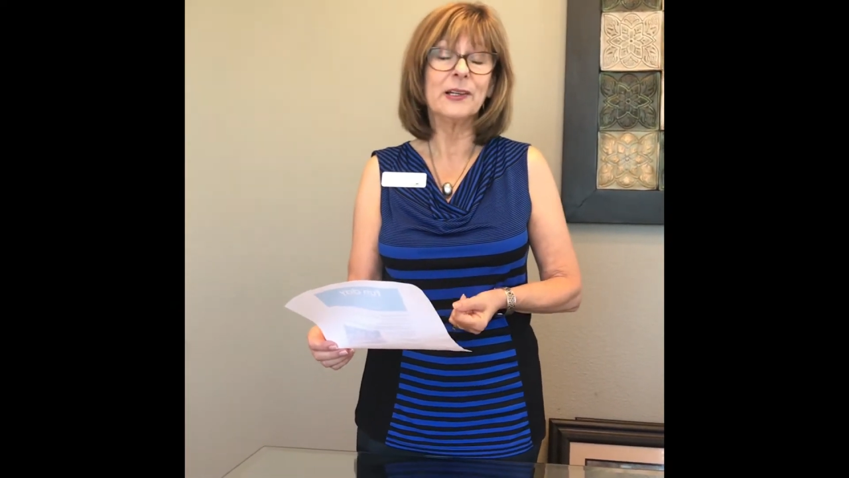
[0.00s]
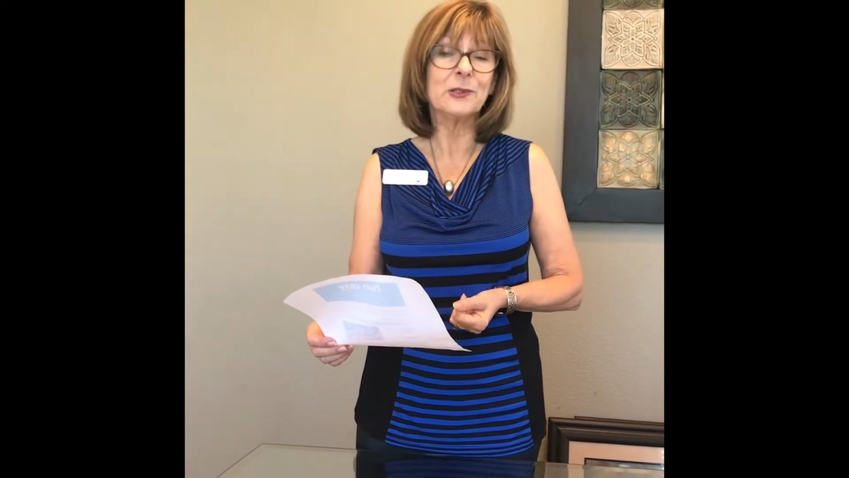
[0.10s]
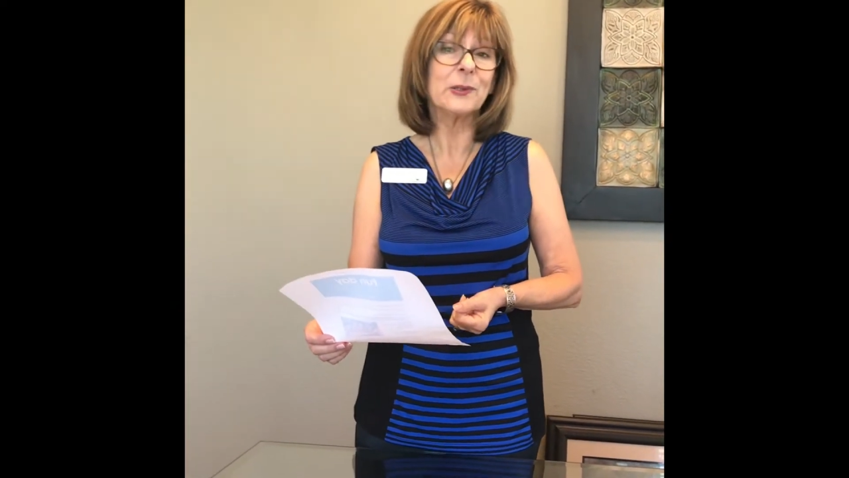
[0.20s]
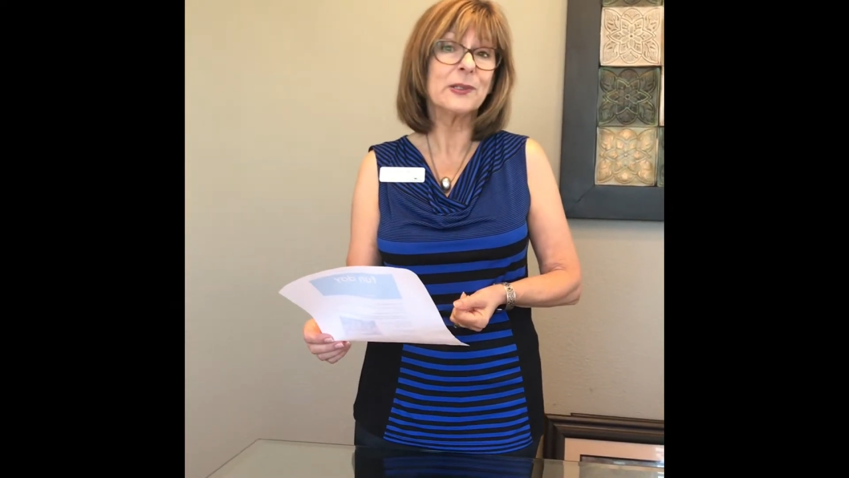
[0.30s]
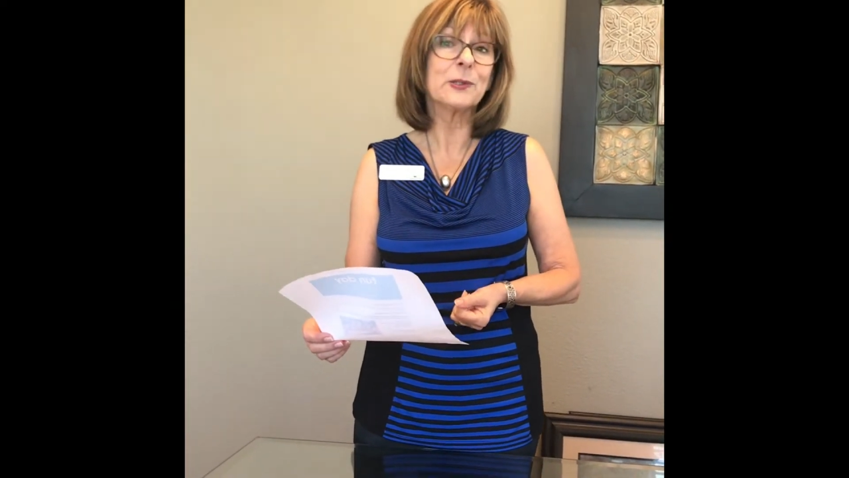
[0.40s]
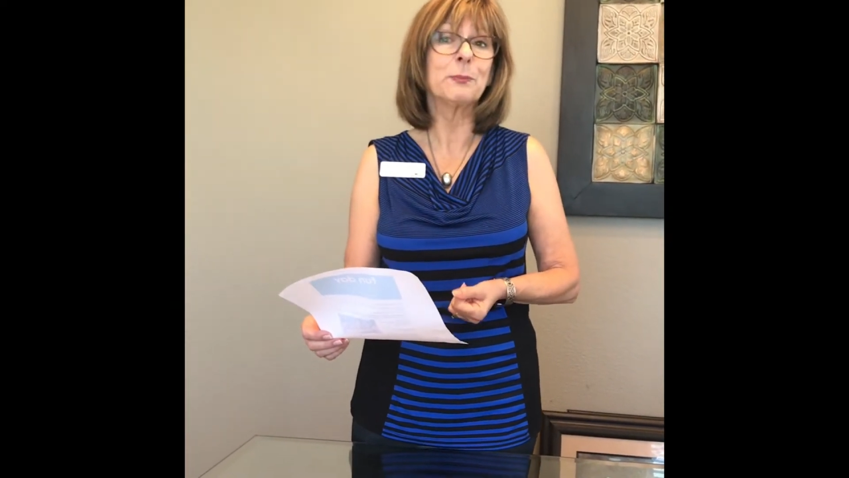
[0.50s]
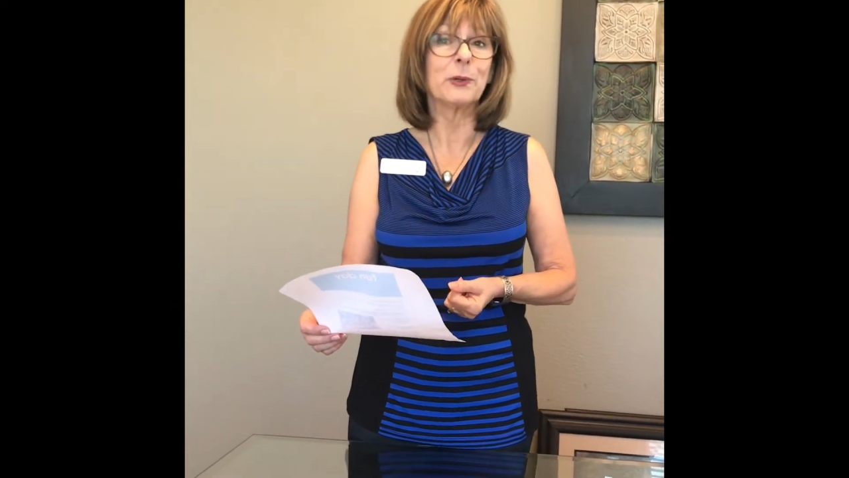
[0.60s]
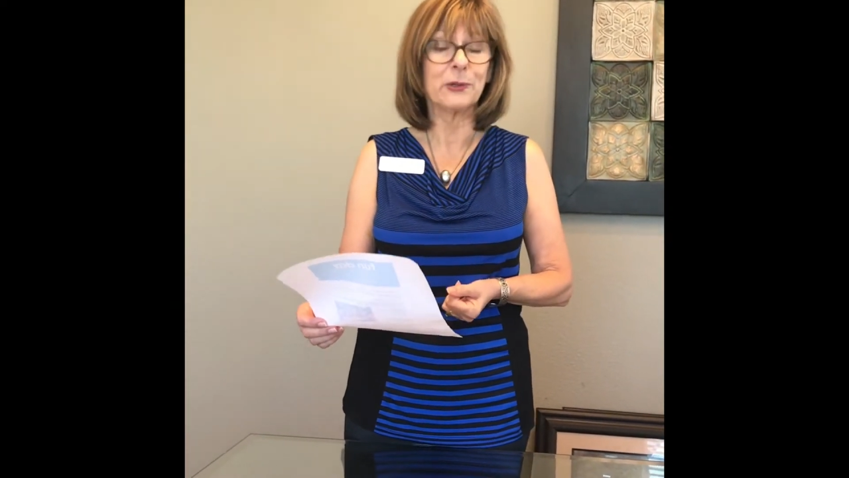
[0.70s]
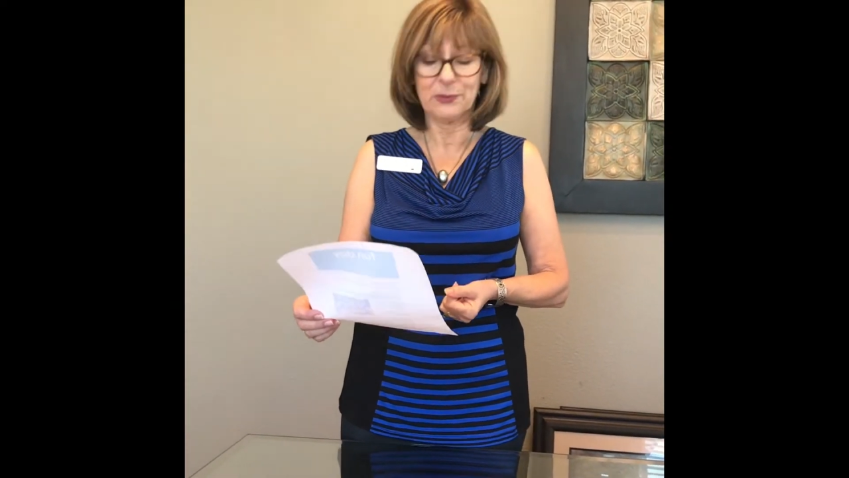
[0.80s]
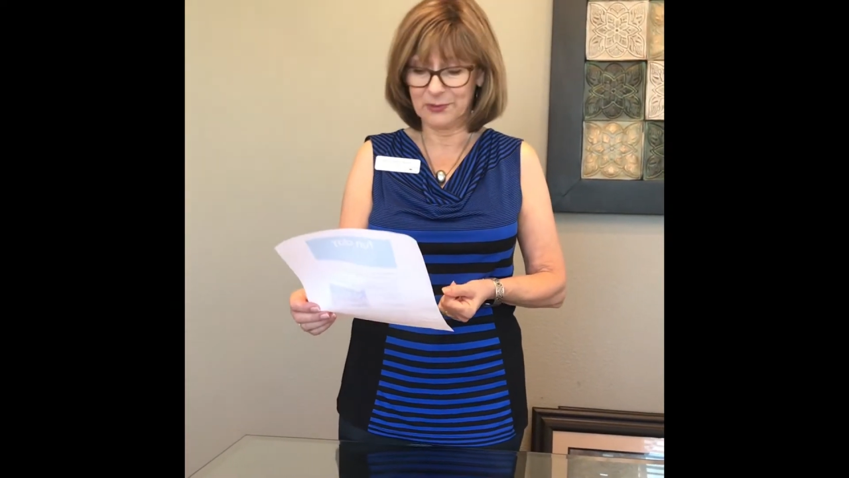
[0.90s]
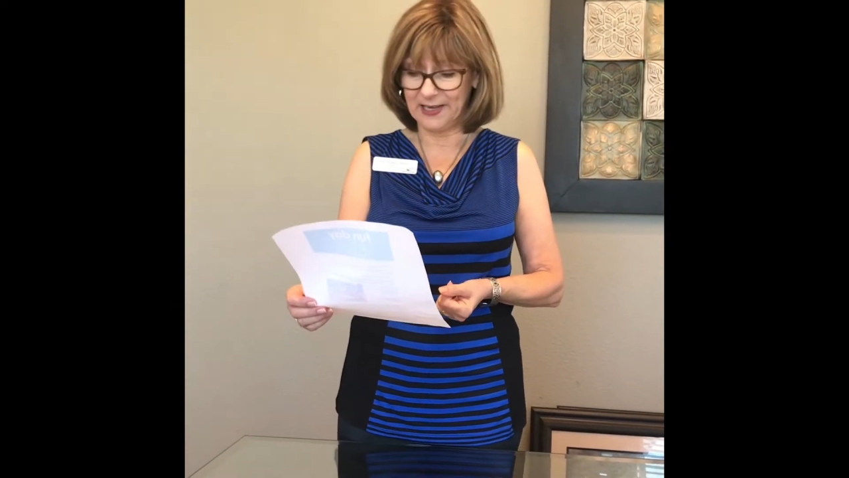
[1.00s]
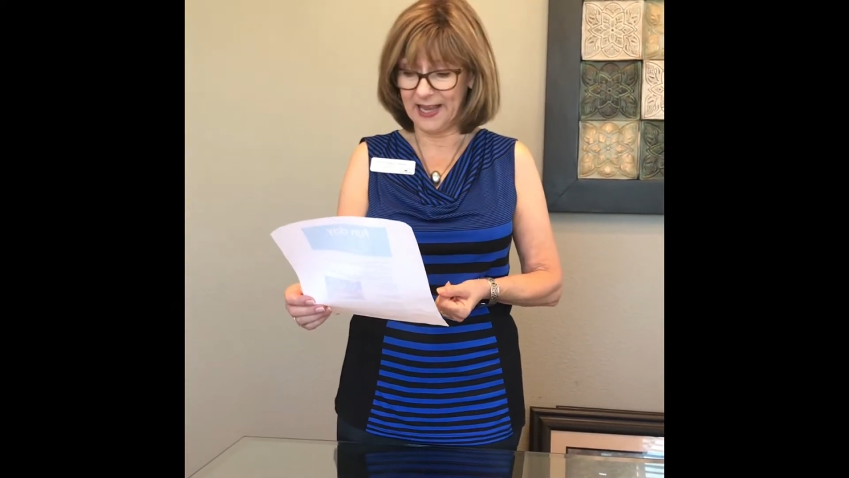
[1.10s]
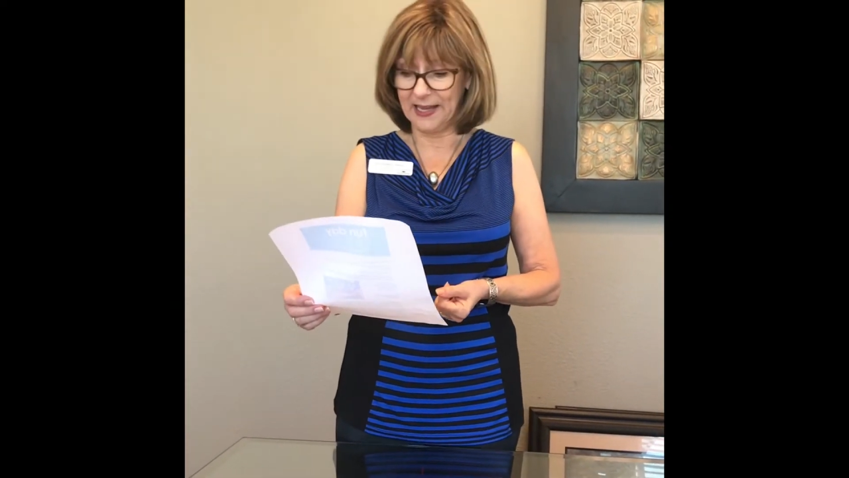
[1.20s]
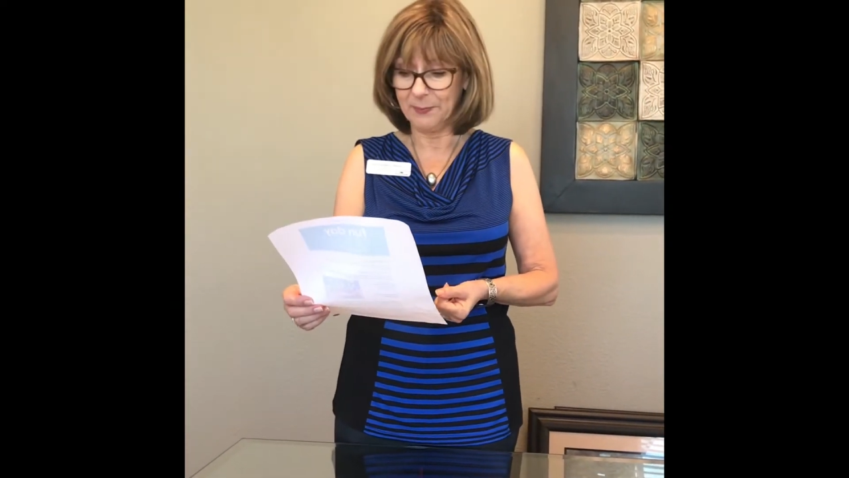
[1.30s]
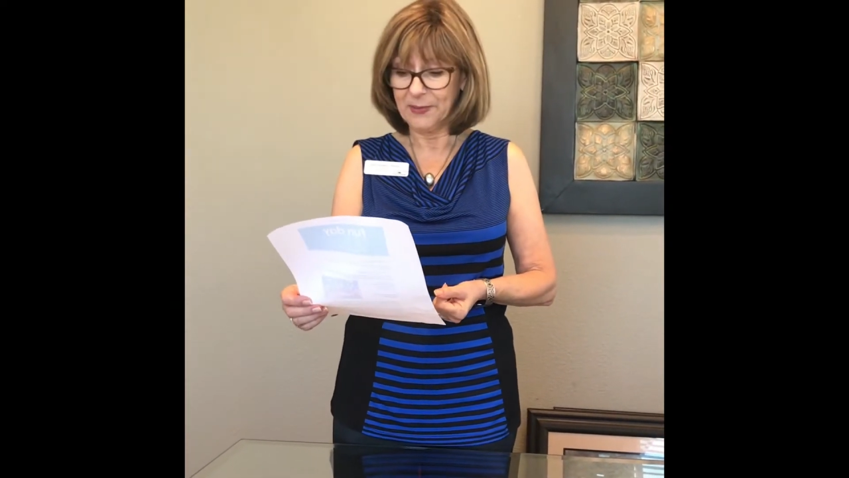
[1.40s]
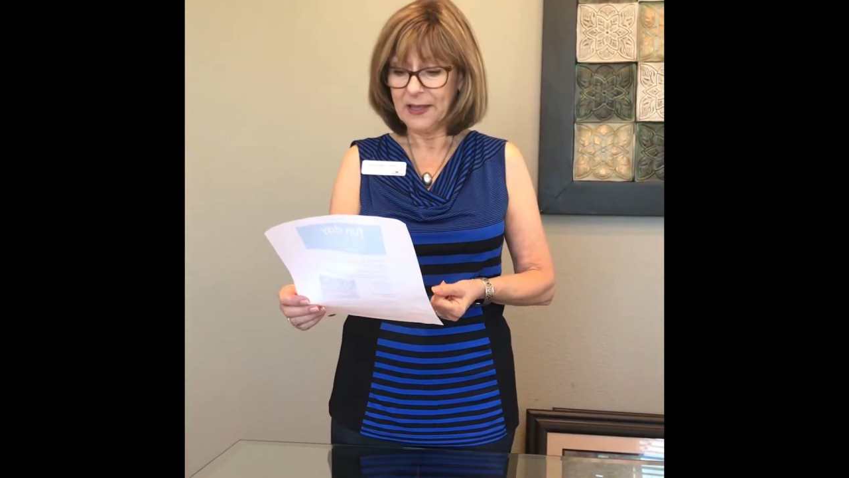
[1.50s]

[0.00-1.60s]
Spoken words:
100th birthday